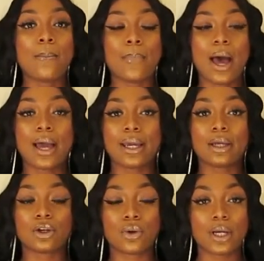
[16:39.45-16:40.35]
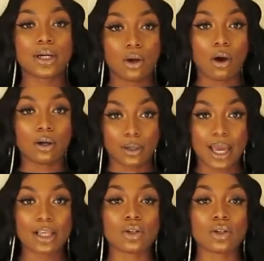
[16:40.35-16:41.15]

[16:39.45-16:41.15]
my credit card, okay?